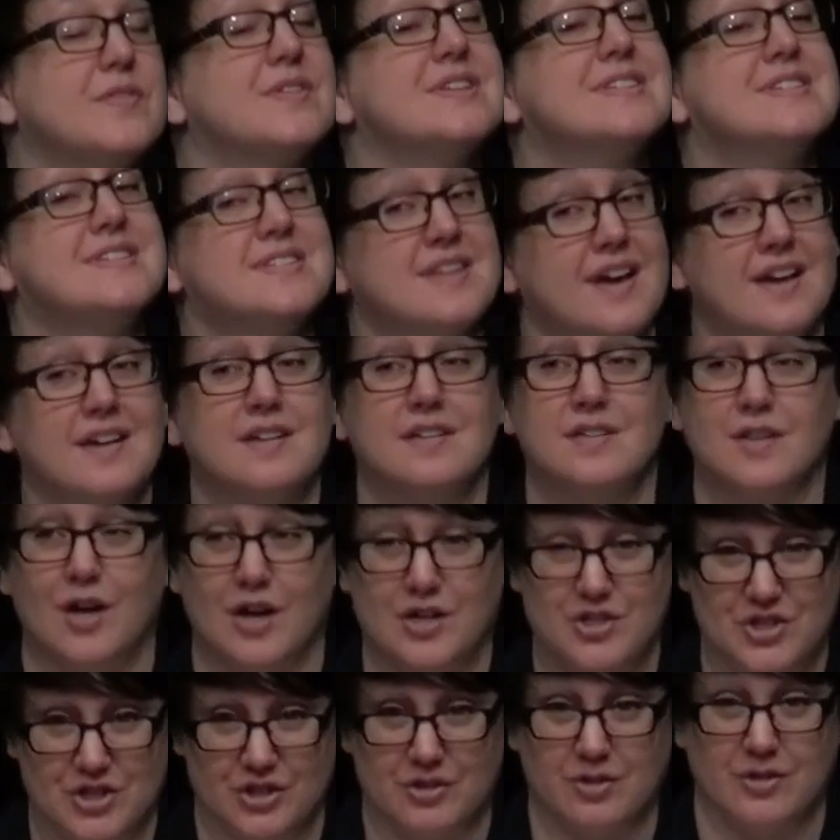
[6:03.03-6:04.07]
the
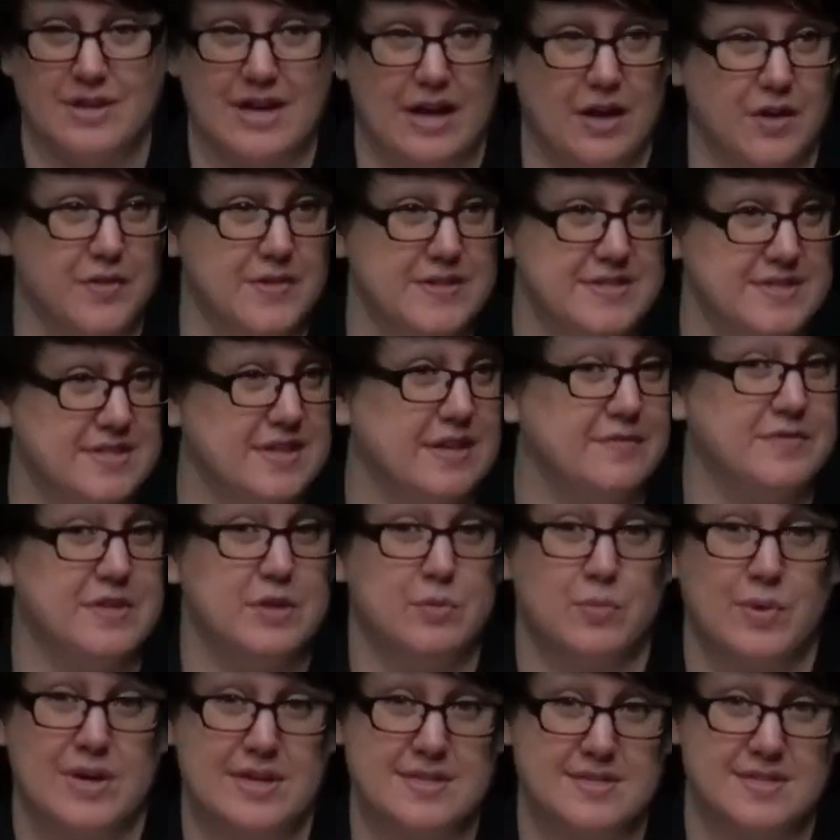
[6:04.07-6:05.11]
psychological health and safety
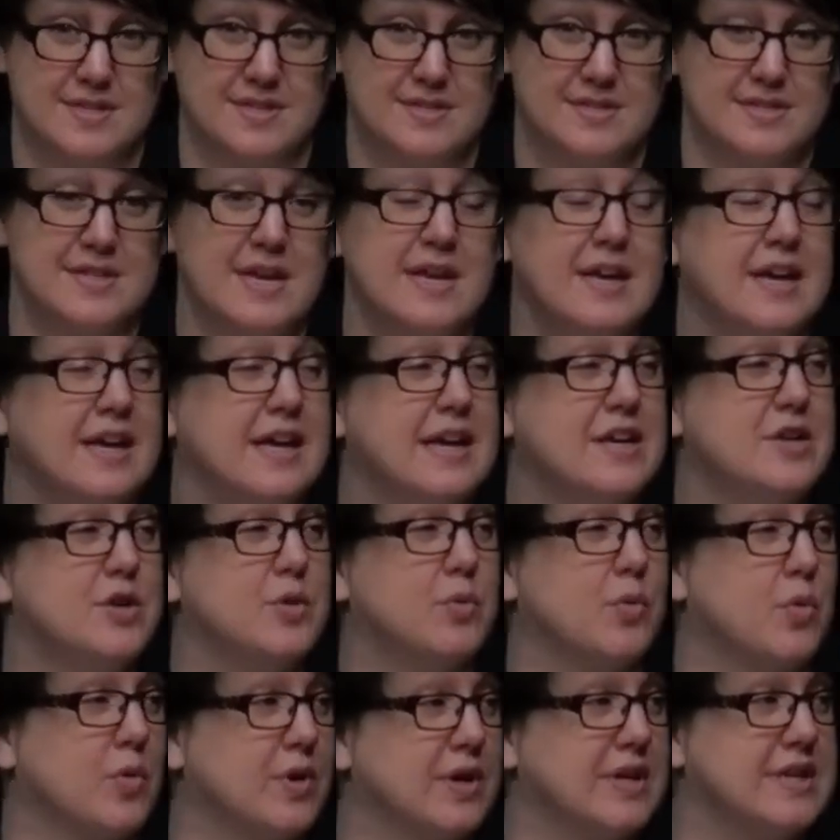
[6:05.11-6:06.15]
risks in
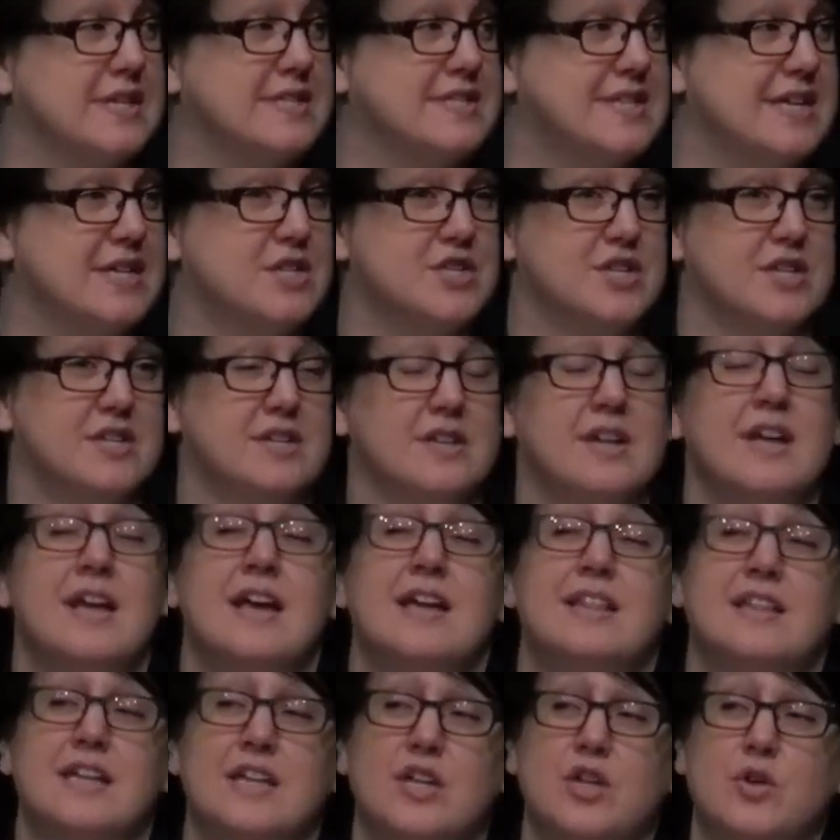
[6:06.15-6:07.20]
your organization
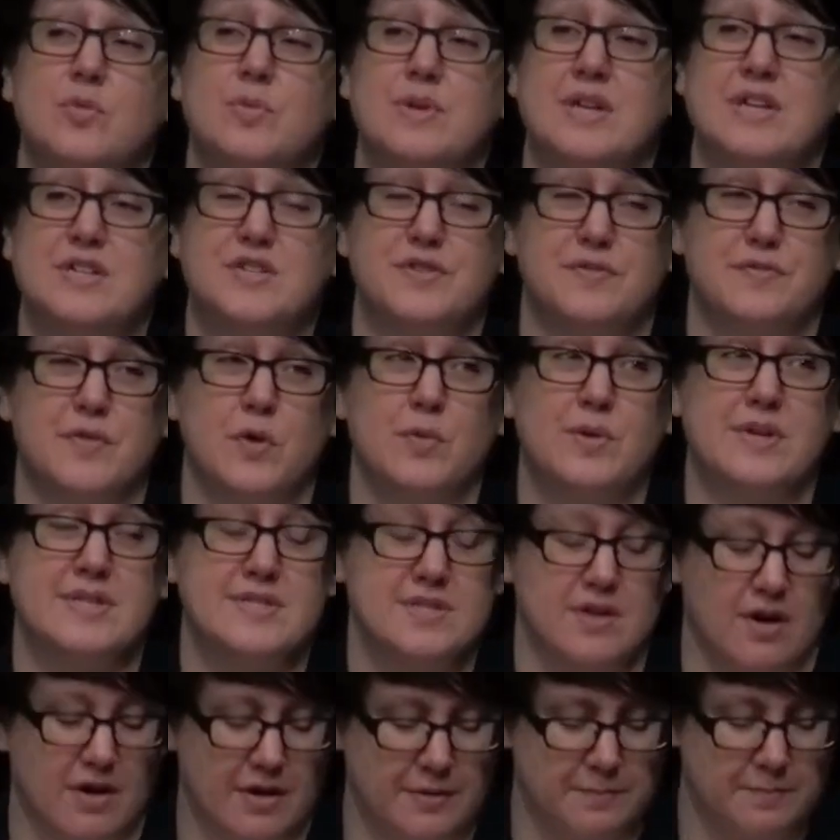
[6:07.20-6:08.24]
that you need to
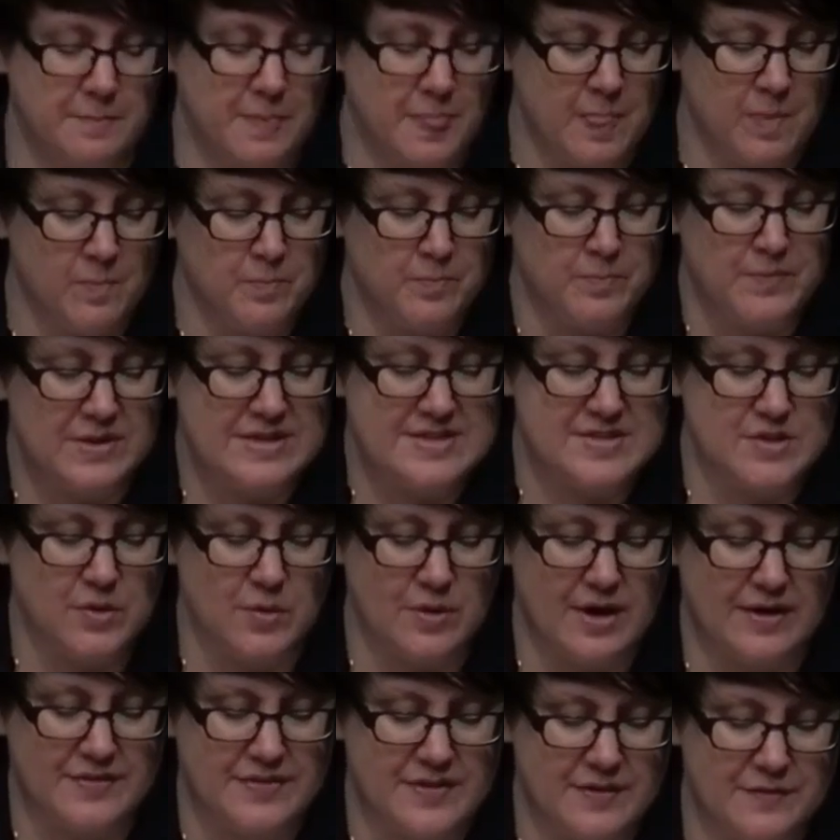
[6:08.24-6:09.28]
focus on?
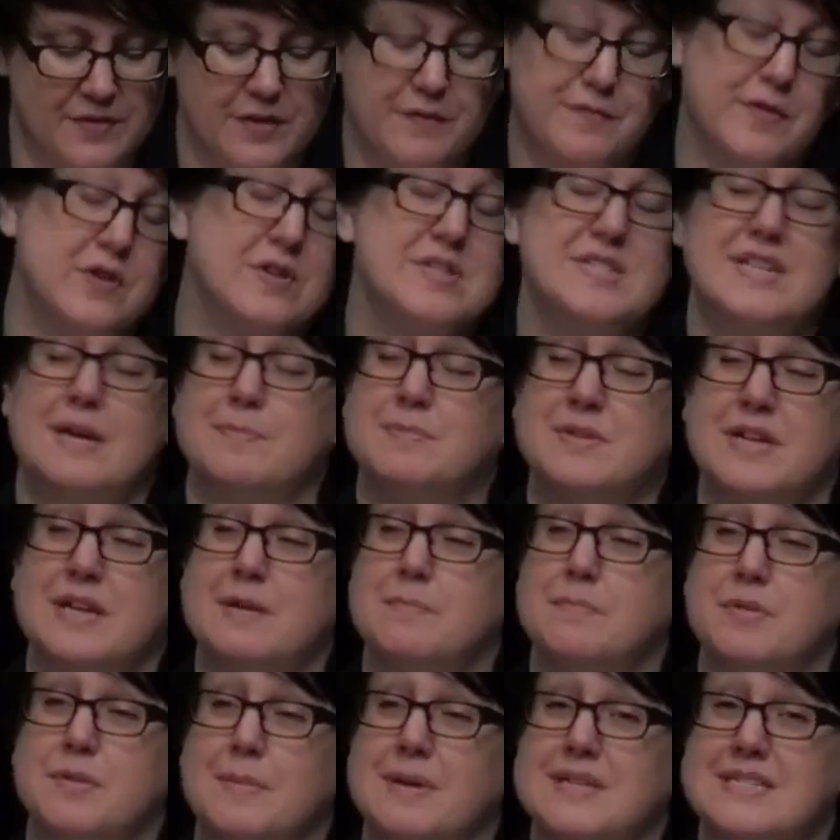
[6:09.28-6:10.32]
So the first step to
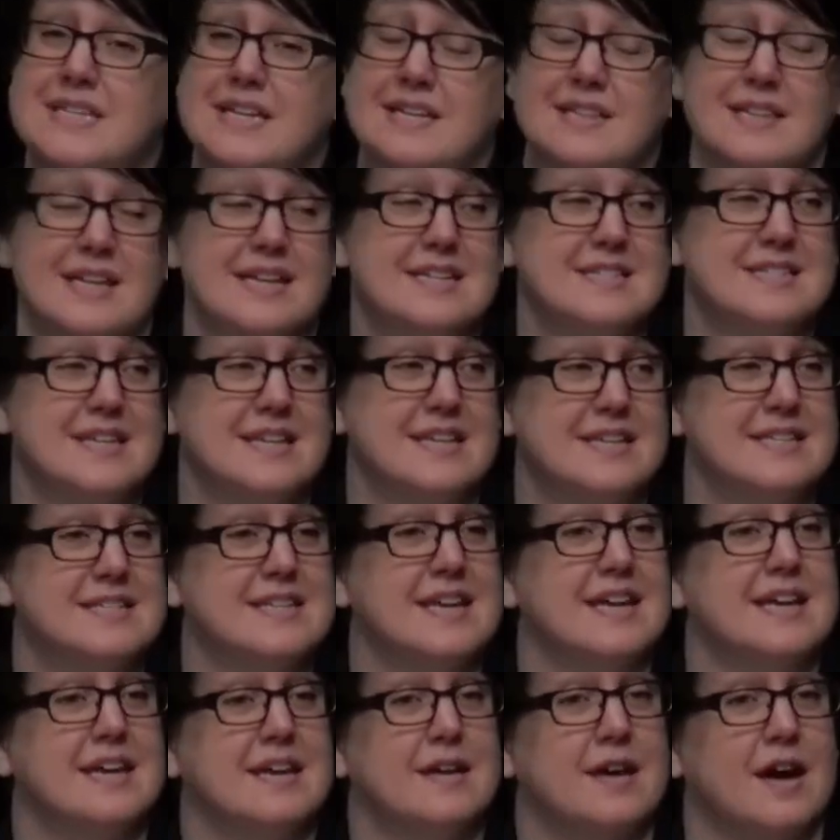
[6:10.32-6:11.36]
implementing this is
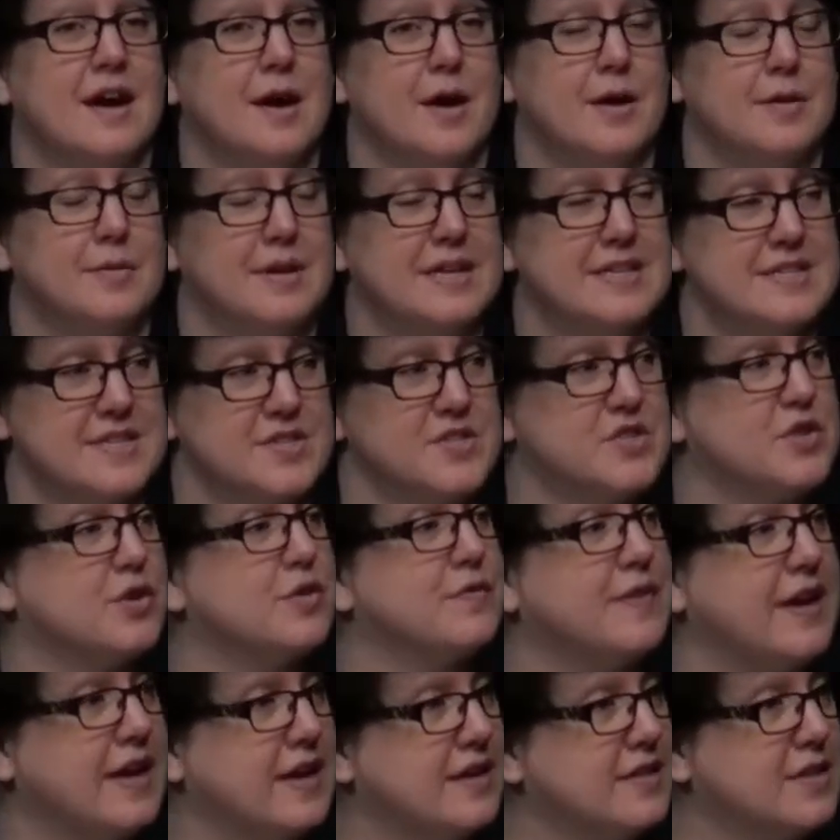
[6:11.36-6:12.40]
a
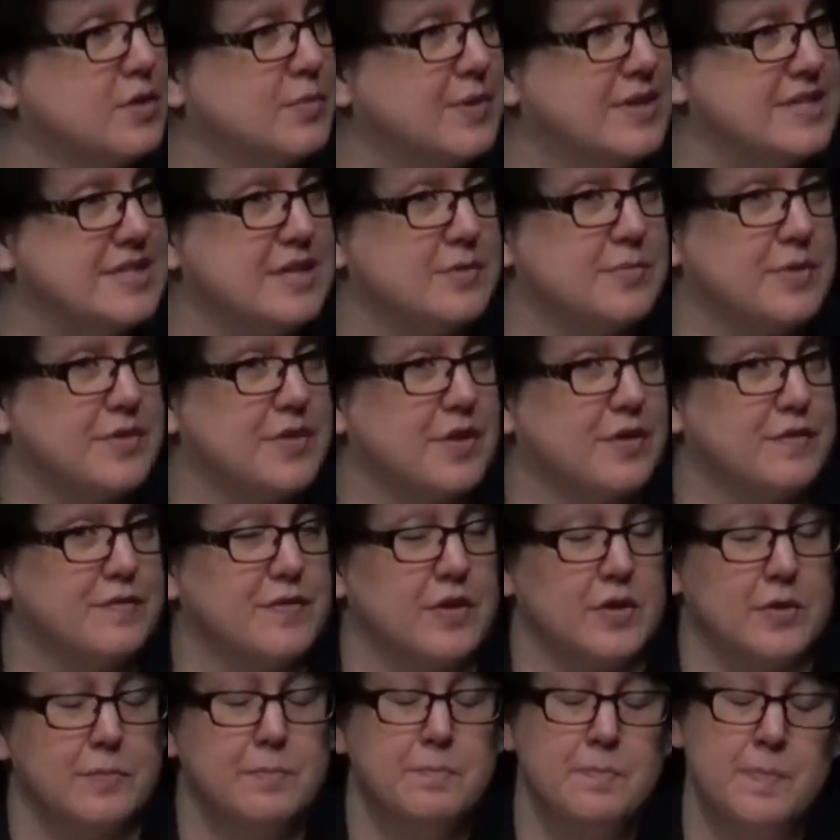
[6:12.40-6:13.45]
survey that we did with our
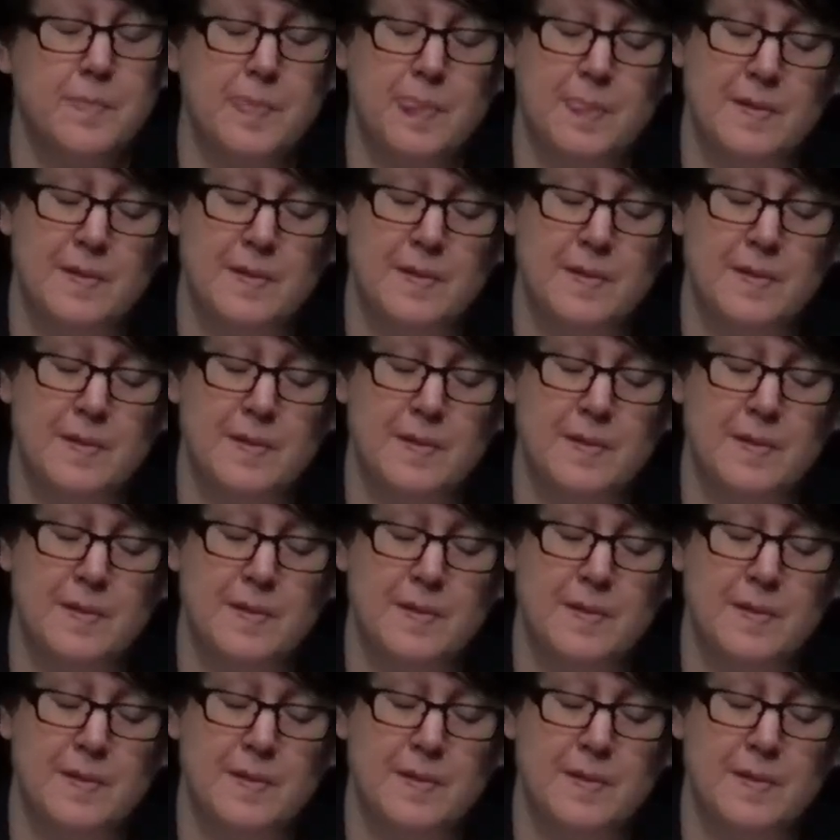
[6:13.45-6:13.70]
firm.